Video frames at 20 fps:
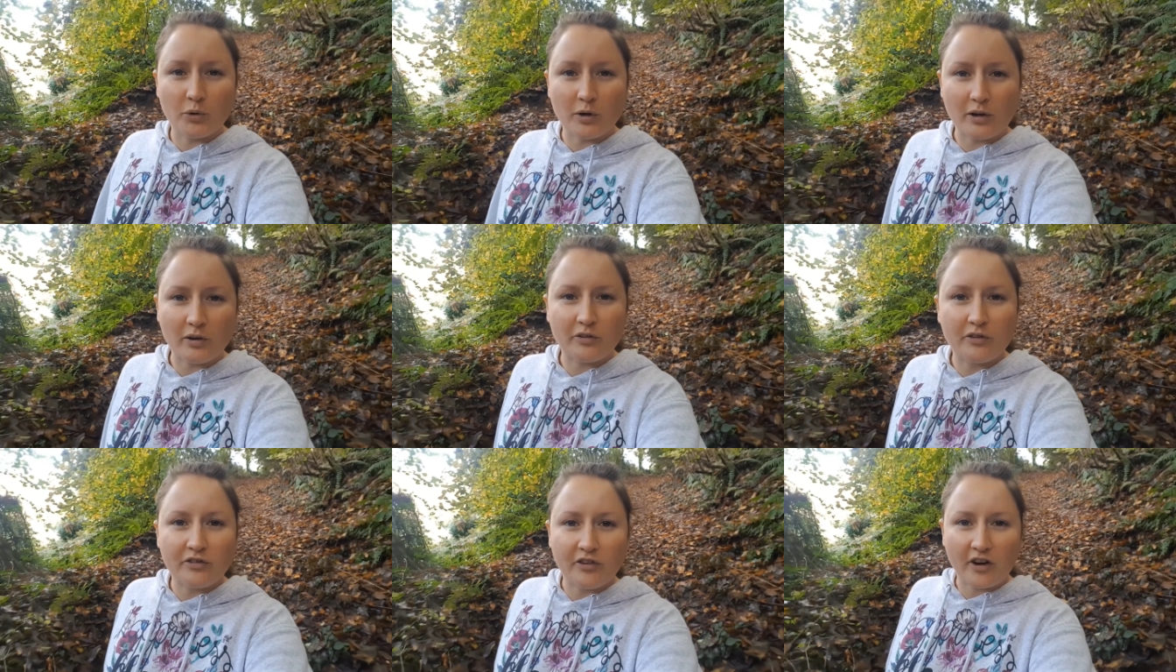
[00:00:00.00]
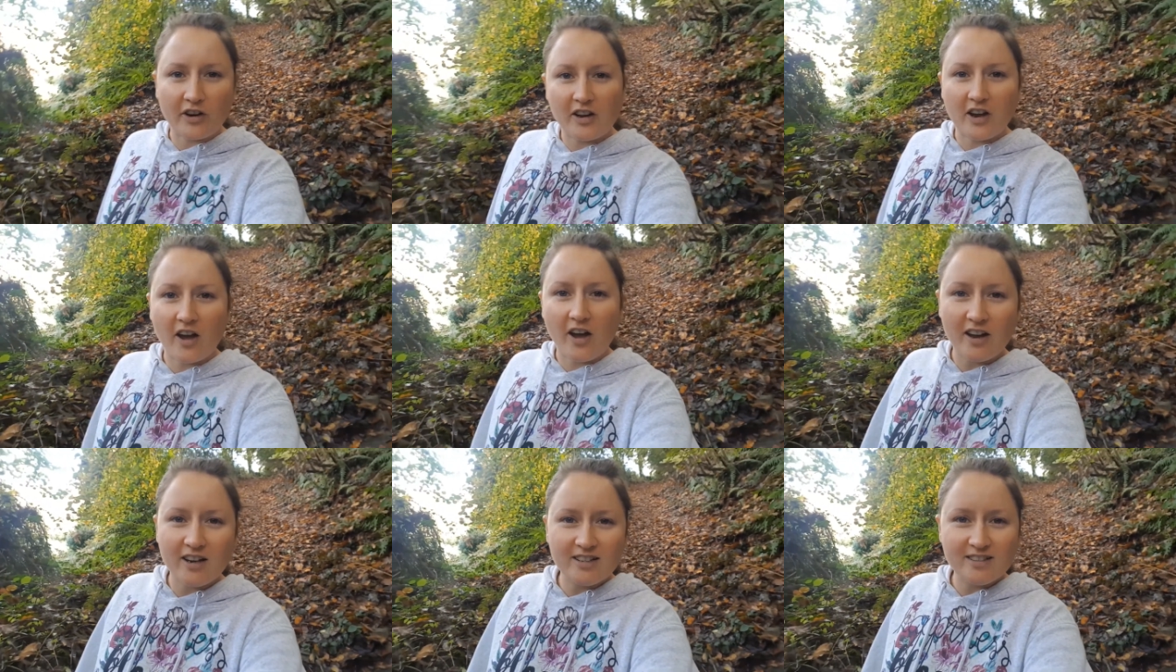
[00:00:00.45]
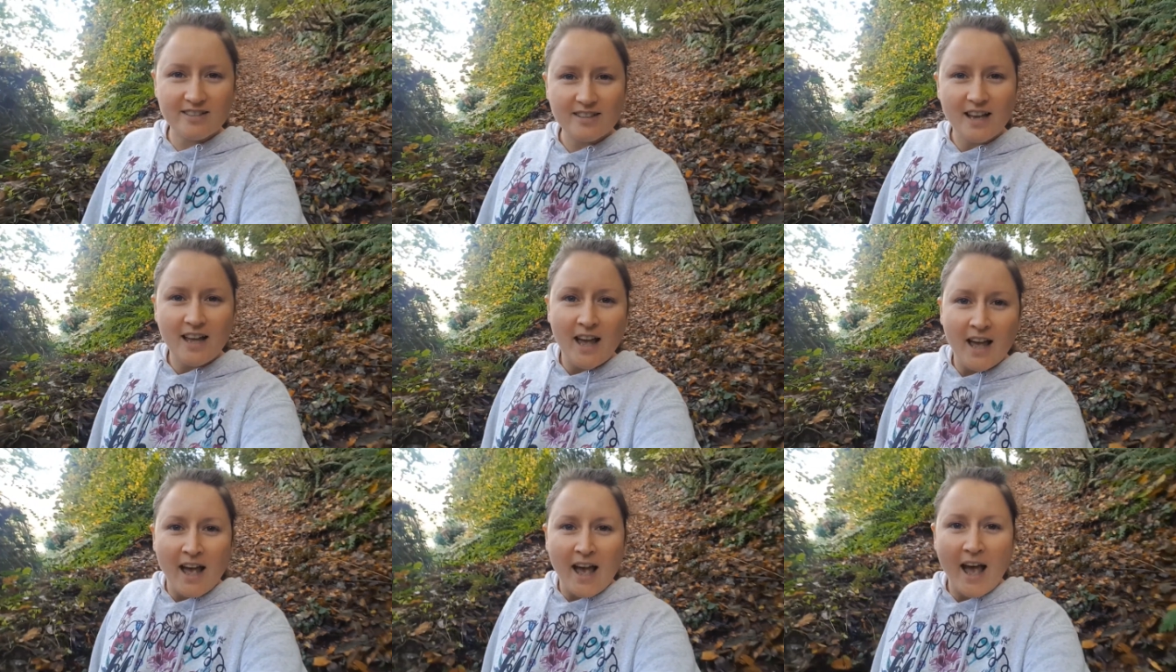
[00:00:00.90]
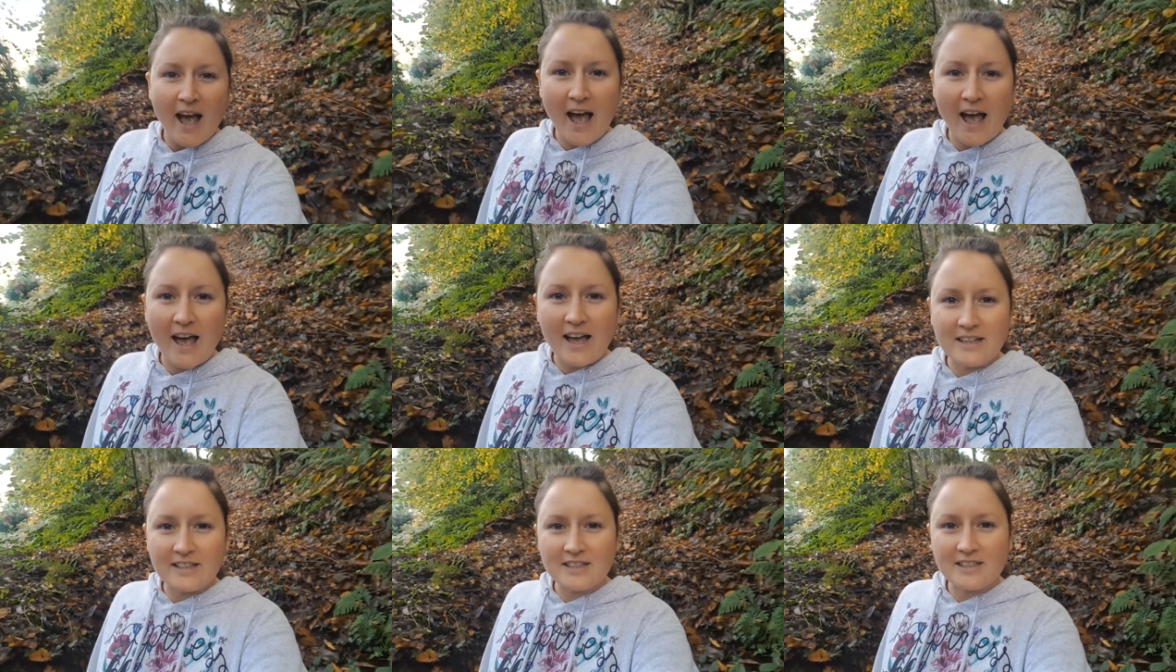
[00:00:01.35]
little fungi.
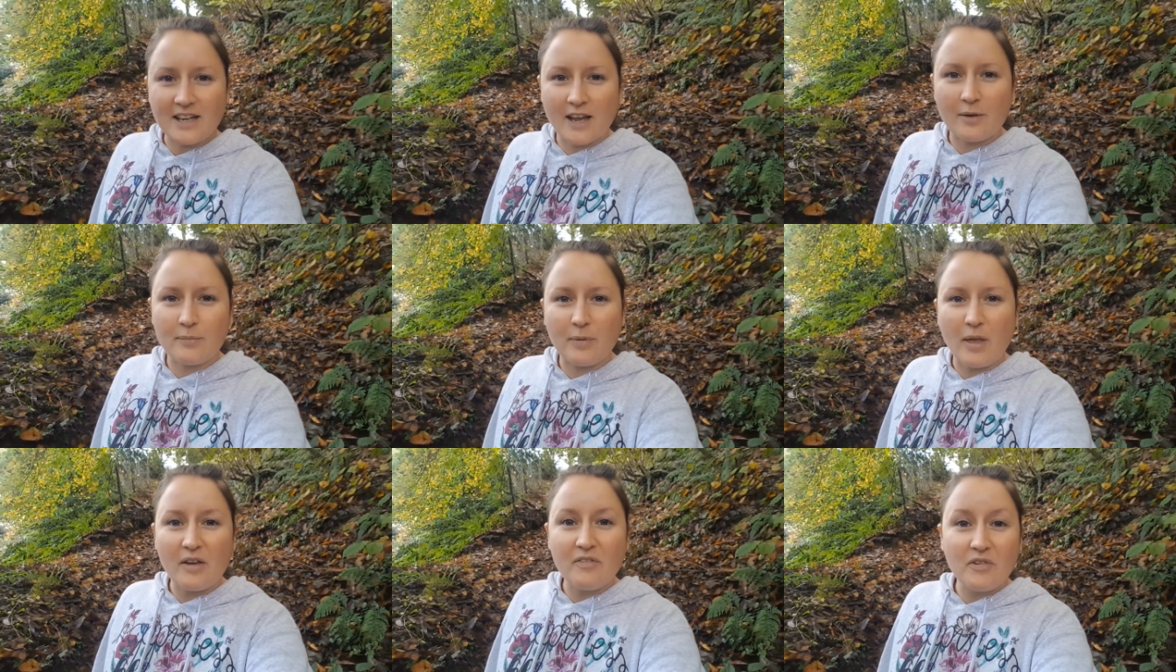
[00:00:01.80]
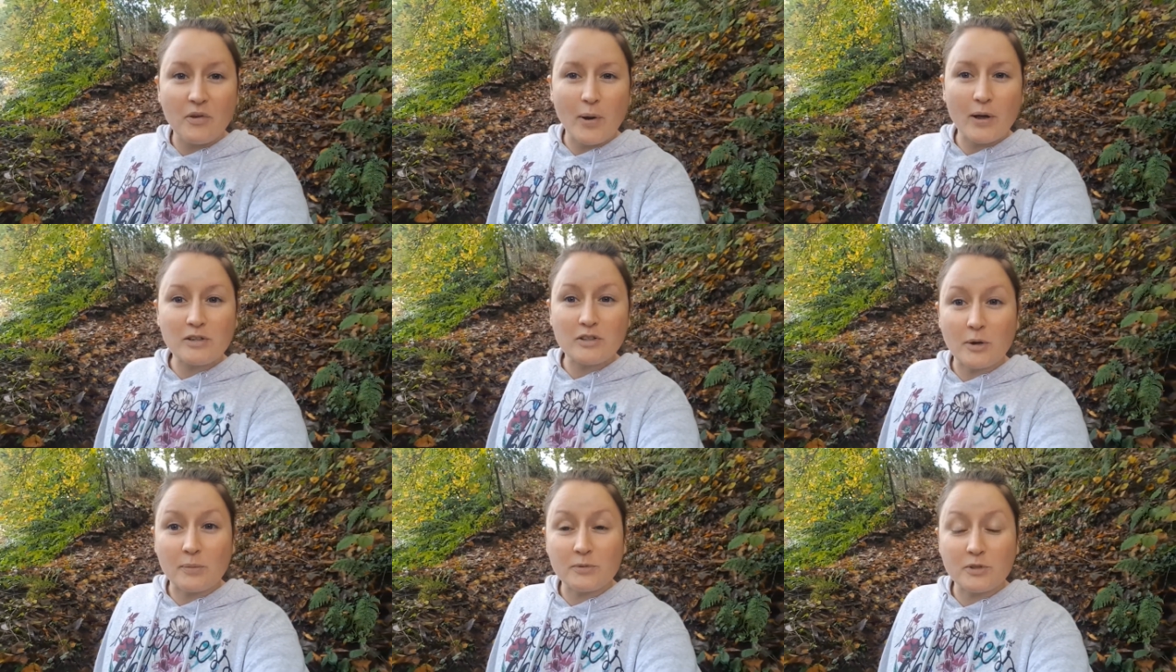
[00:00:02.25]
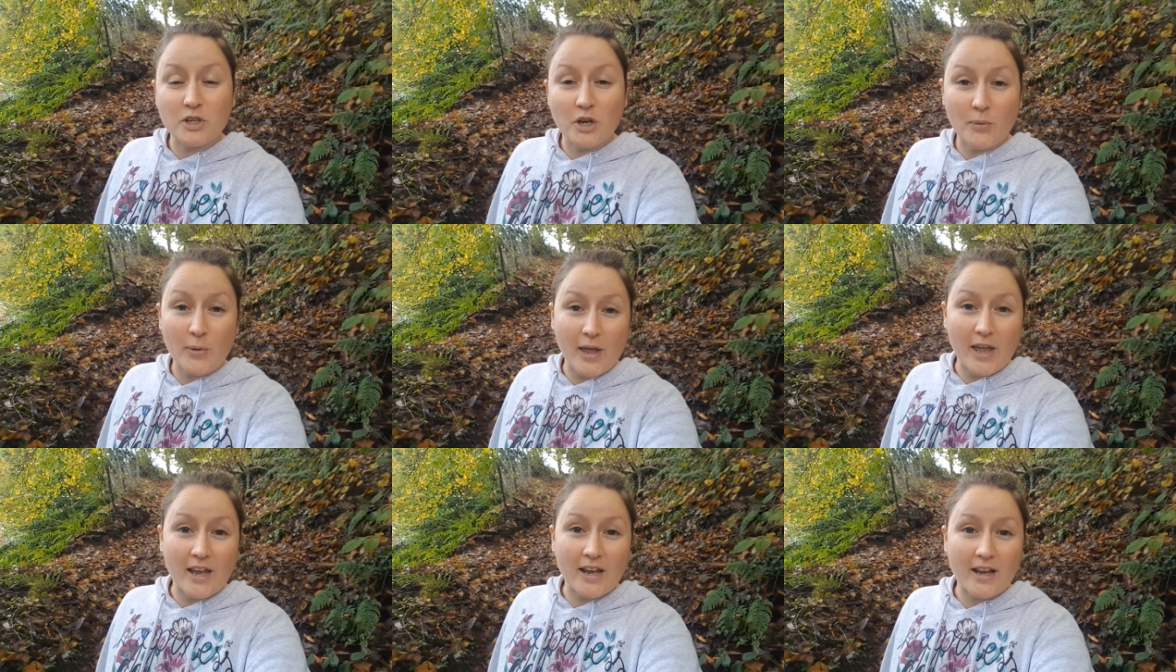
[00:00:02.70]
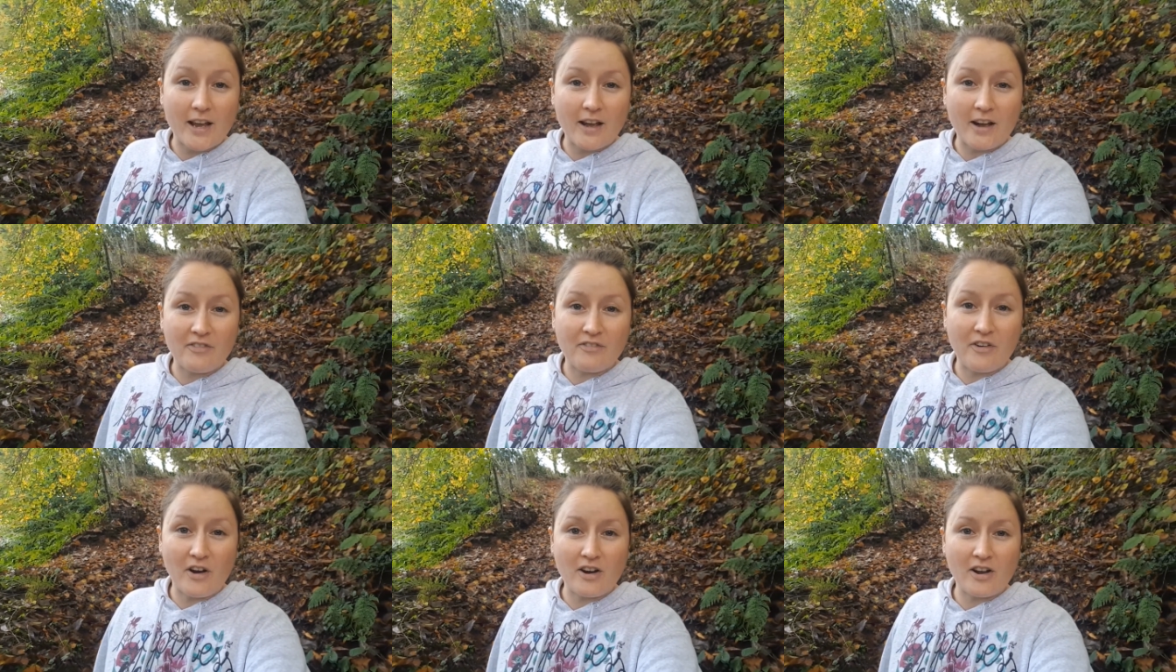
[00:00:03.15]
And if you end up doing a
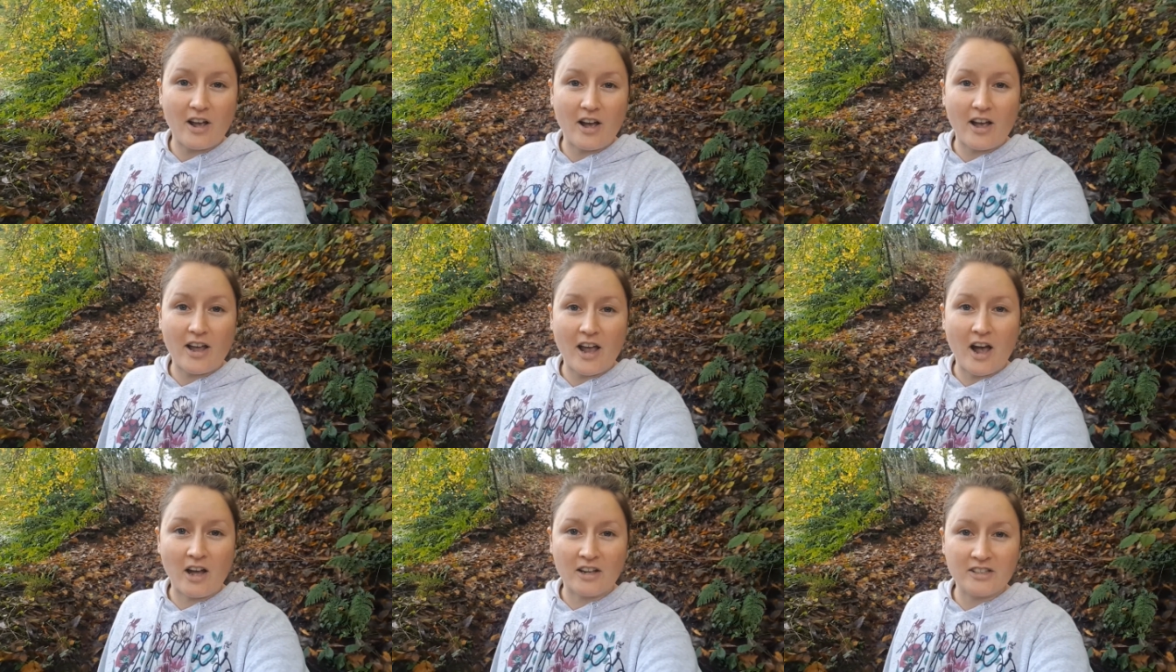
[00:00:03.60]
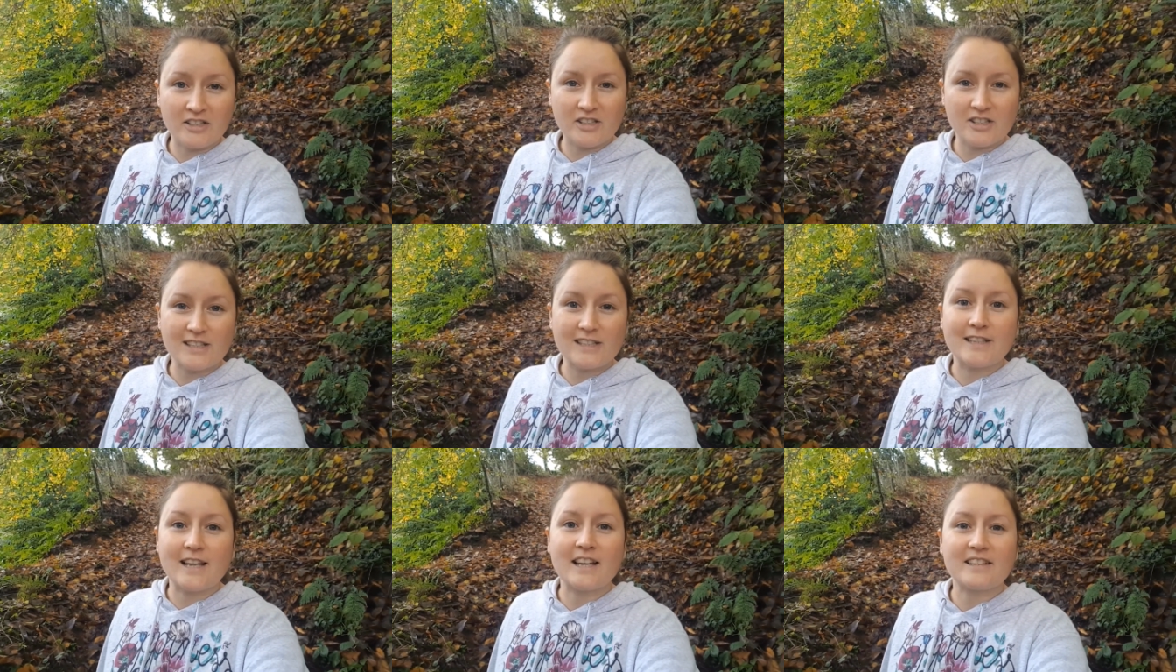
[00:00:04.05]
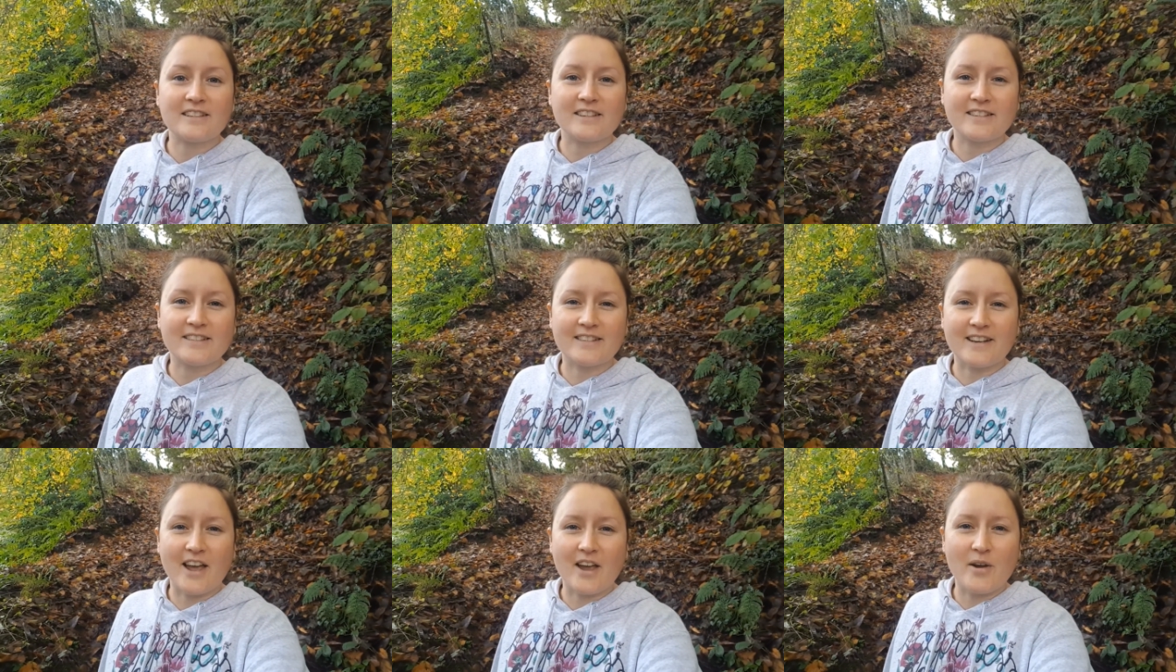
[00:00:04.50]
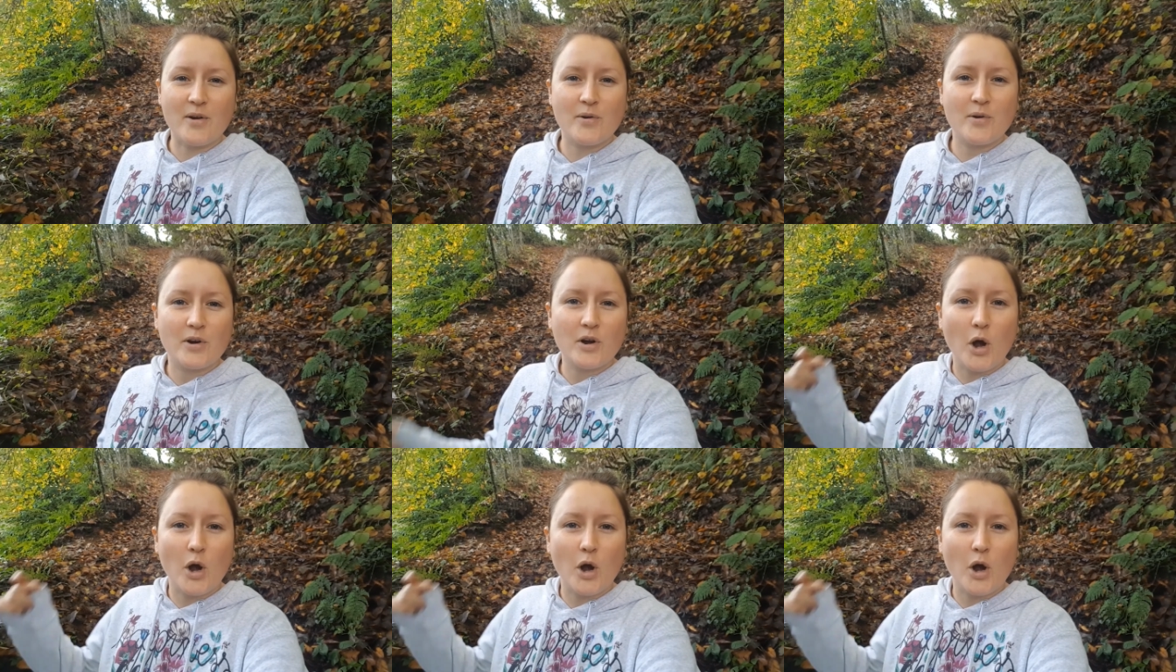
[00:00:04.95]
fungi hunt, let us know,